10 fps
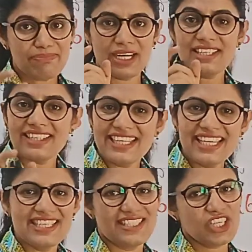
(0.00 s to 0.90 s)
but
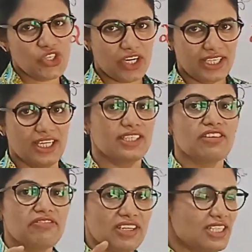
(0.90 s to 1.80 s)
here is the
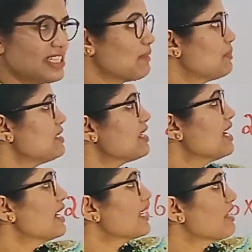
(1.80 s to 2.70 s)
shortcut. First step is
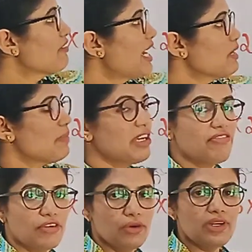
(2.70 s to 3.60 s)
divide by
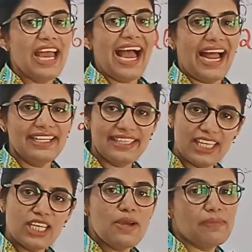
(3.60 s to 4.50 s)
4 and
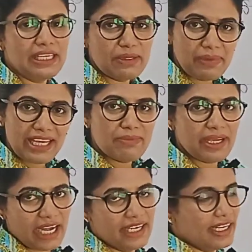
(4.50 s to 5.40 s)
then multiply
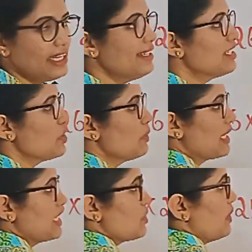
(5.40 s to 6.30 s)
by 100, you
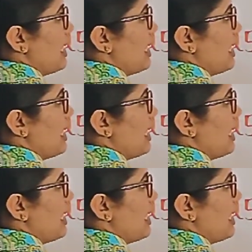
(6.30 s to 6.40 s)
will get